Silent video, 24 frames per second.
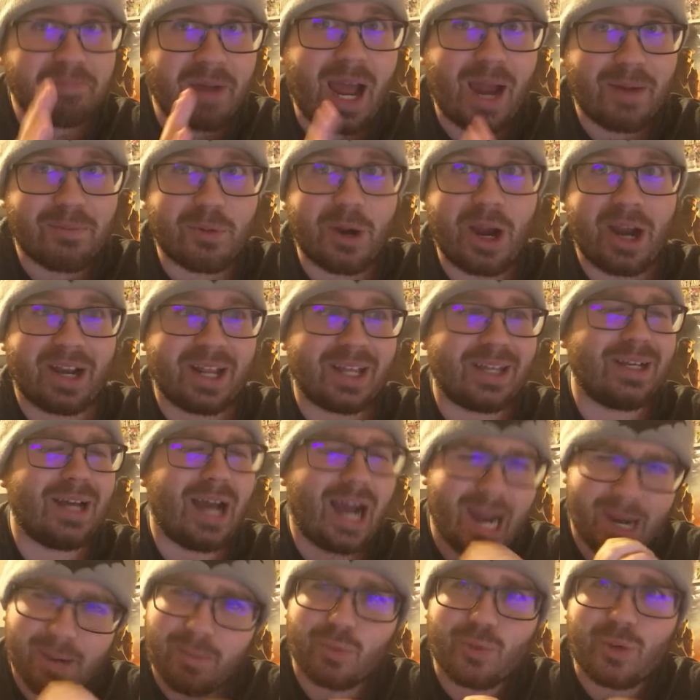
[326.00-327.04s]
I'm ready.
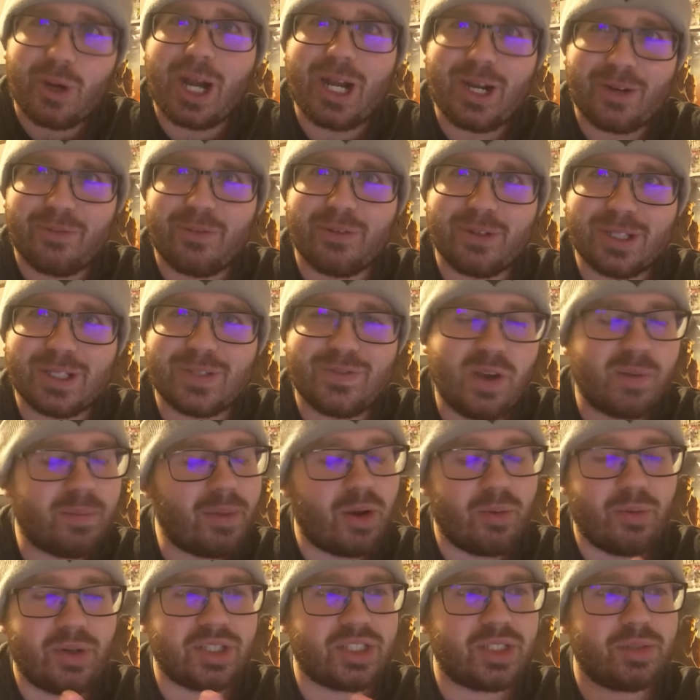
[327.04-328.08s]
I'm ready for this film.
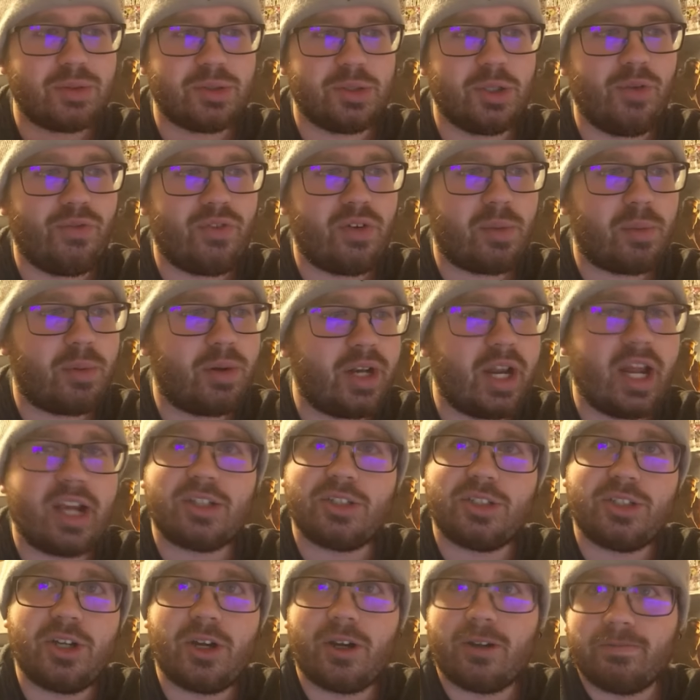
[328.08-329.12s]
I wish it was November of
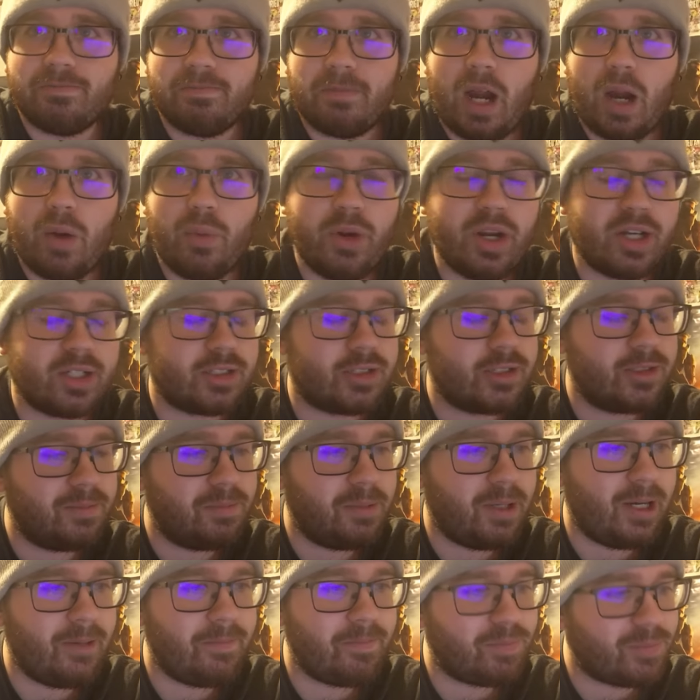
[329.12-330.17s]
next year. I wish.
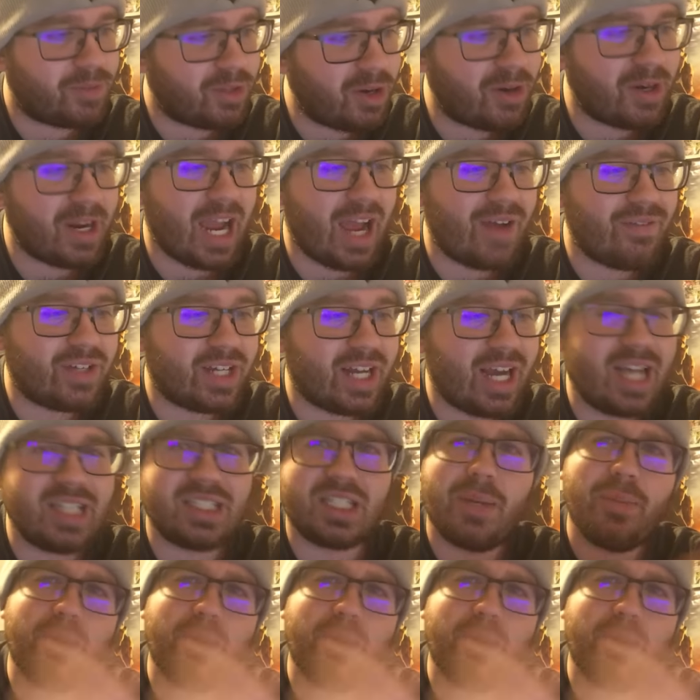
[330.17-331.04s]
But there you have it, guys.